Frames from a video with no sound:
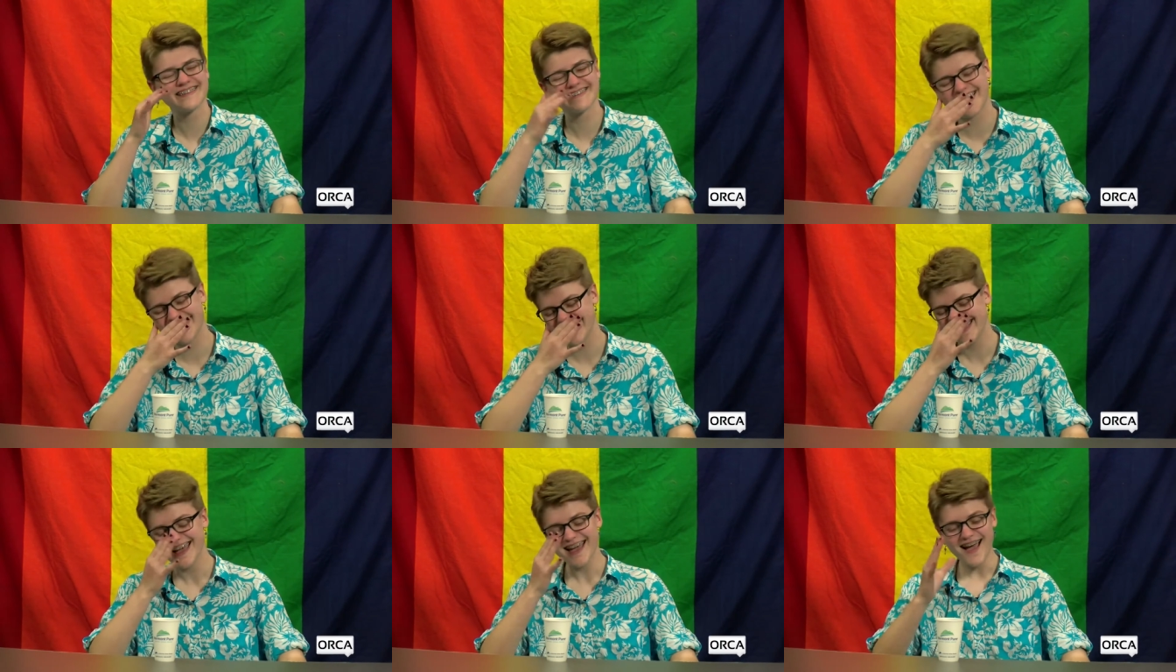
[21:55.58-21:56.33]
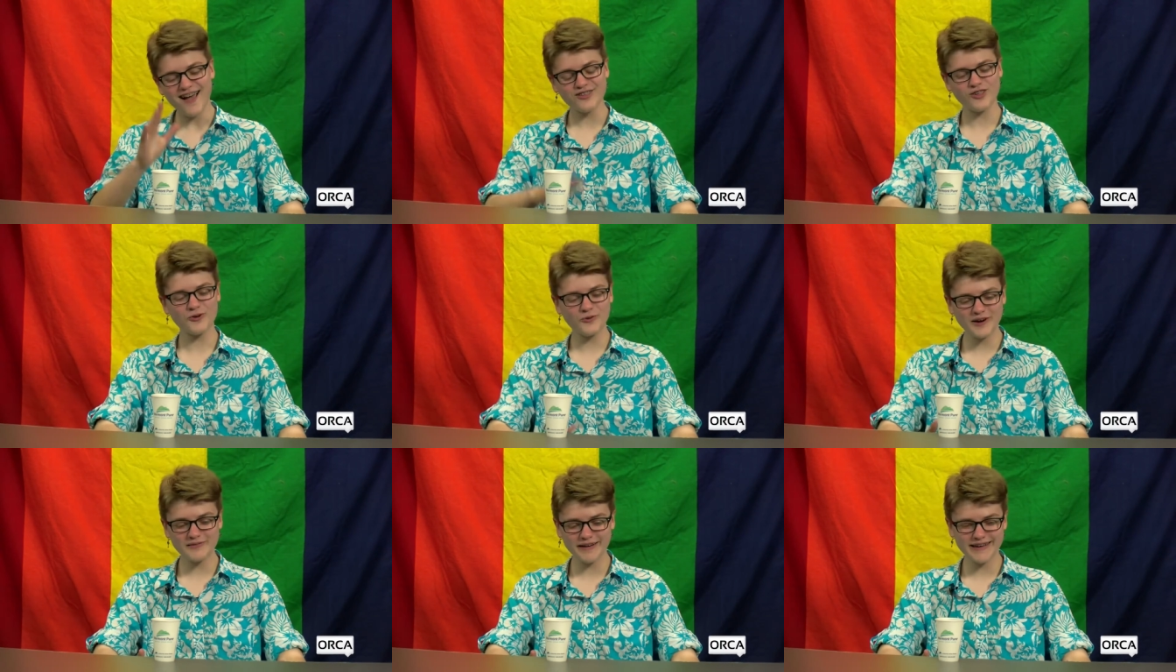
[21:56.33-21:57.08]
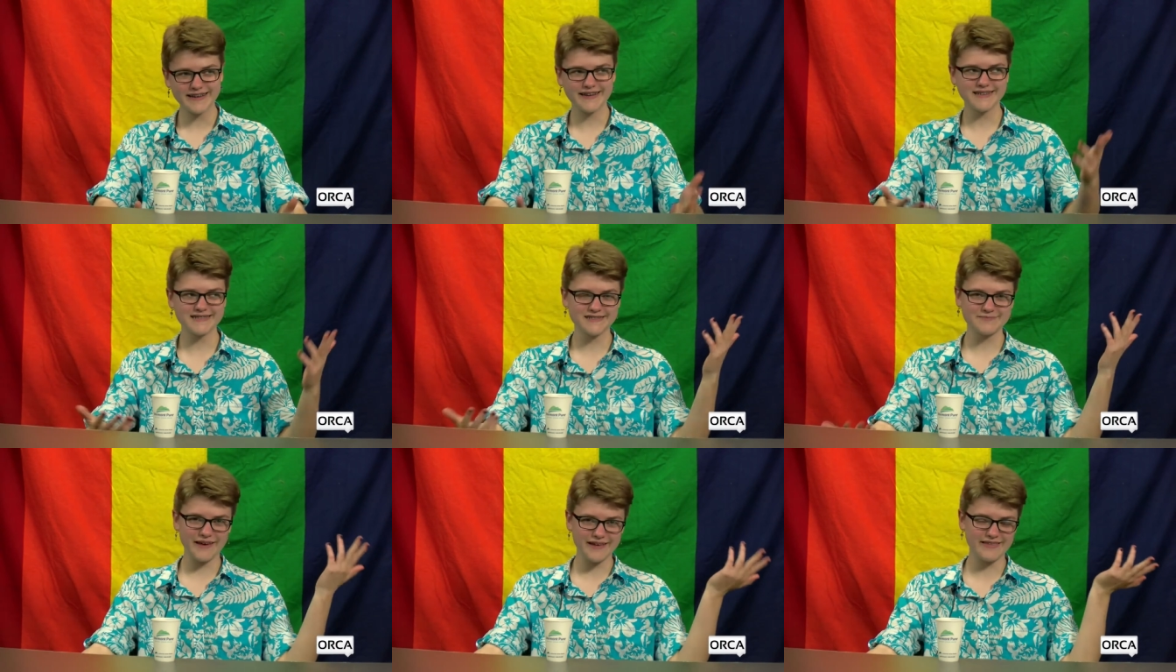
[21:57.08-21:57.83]
okay. So queer baiting is
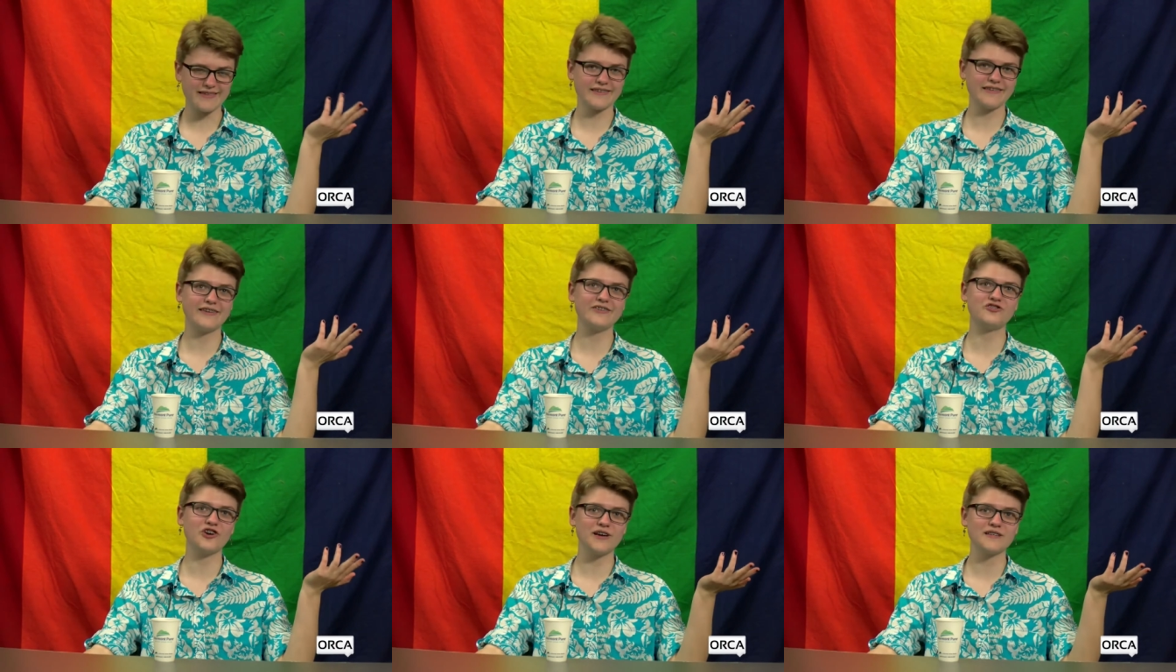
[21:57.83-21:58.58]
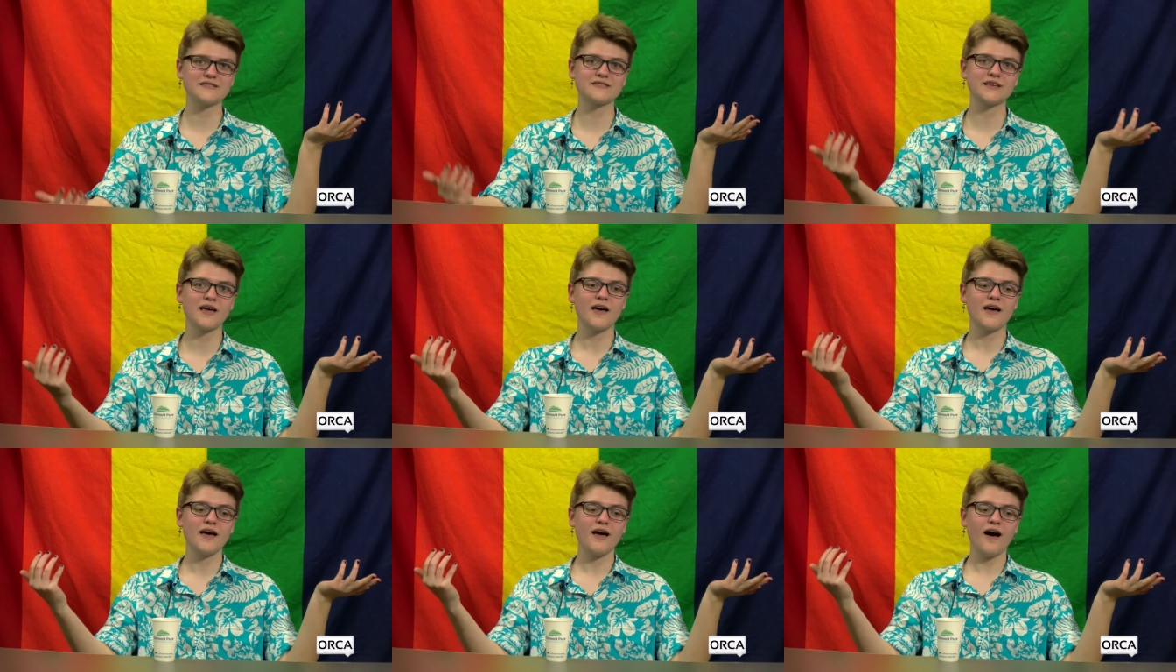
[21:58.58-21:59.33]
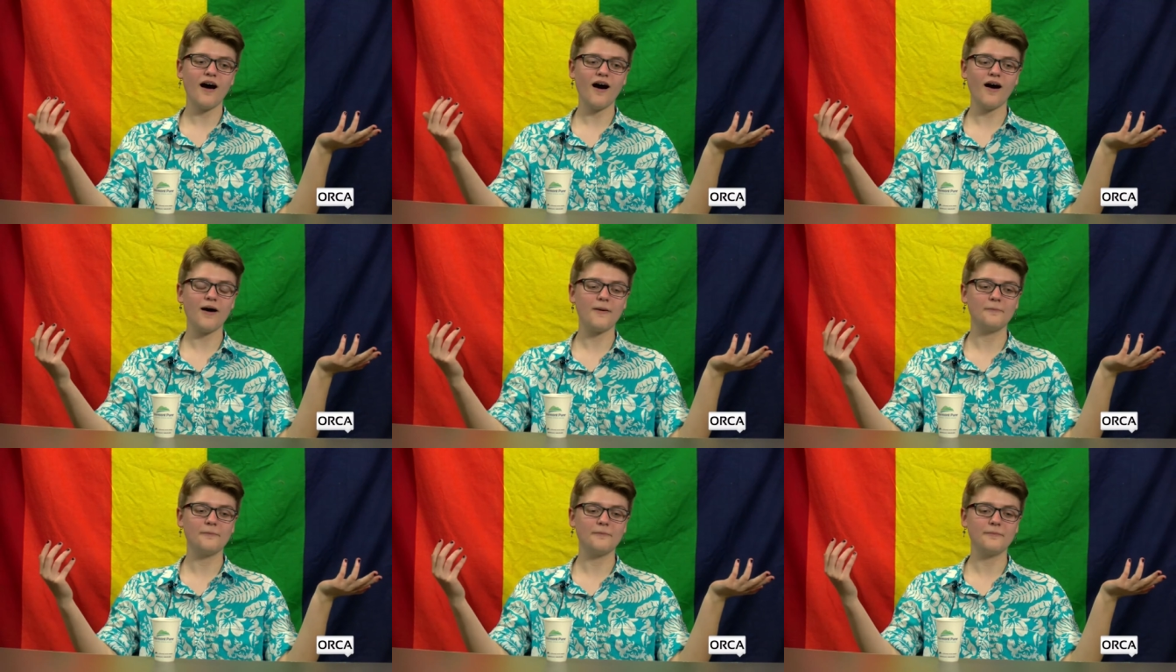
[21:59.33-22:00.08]
basically just
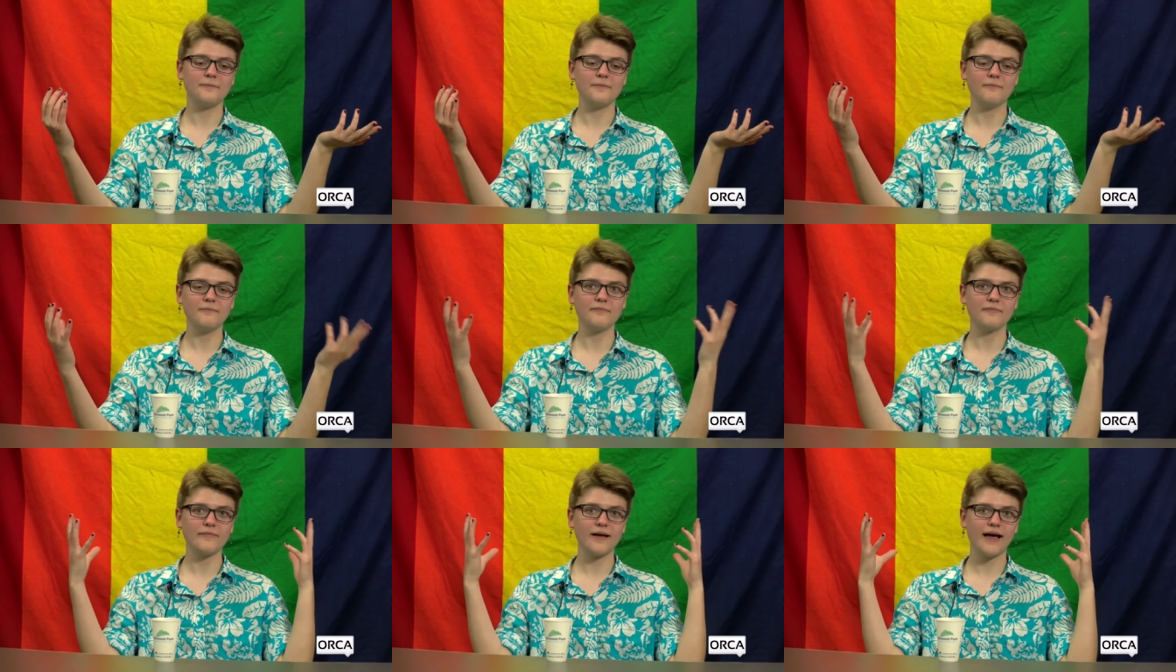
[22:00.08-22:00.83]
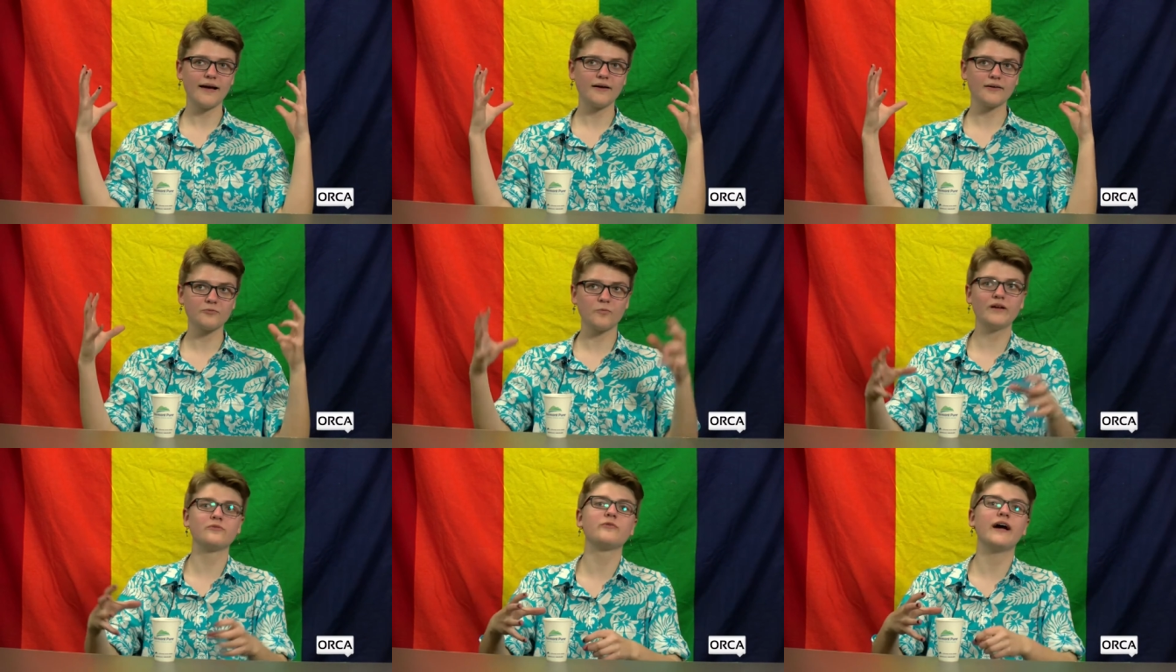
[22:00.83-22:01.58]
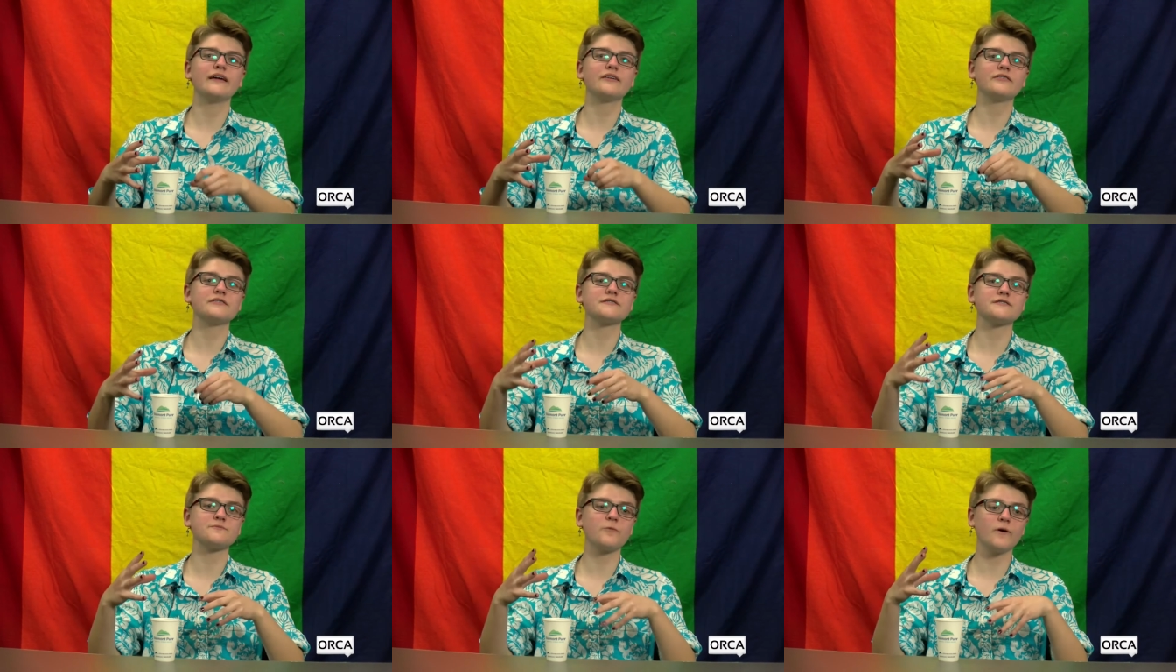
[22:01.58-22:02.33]
um, when
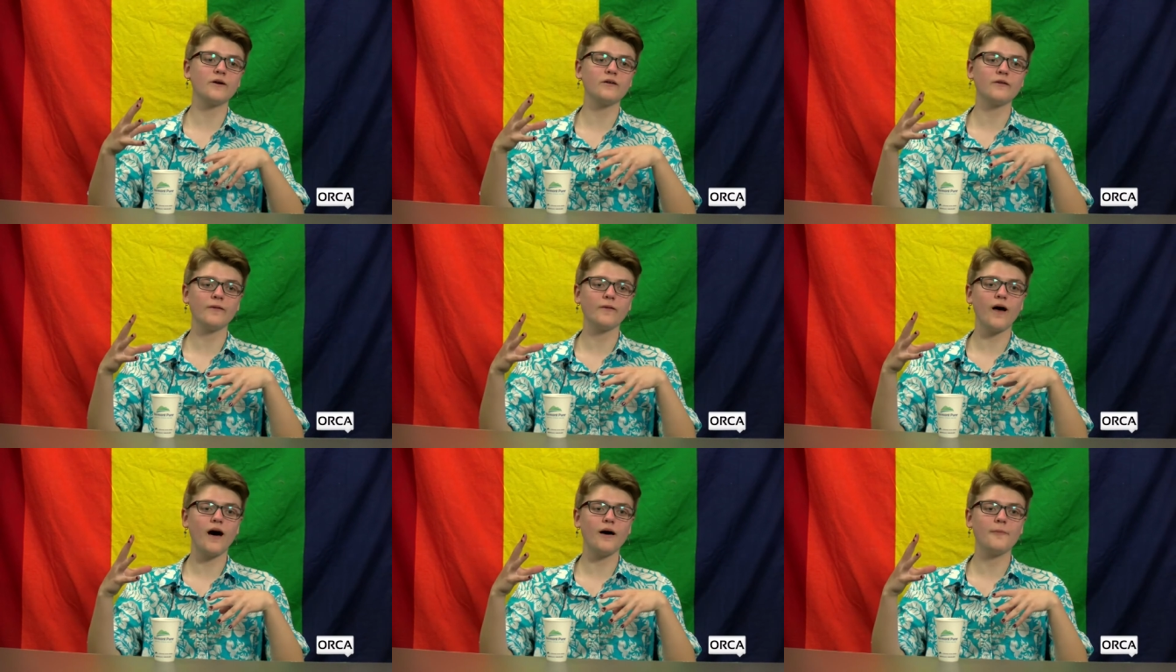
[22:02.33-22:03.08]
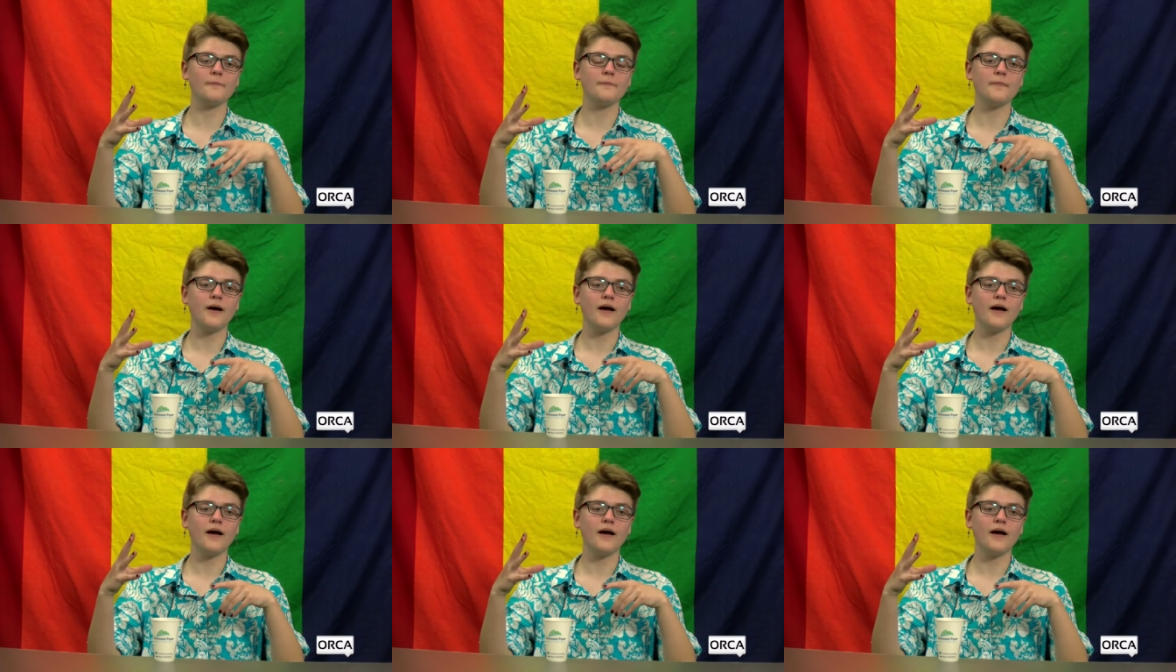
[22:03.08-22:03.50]
writers will um,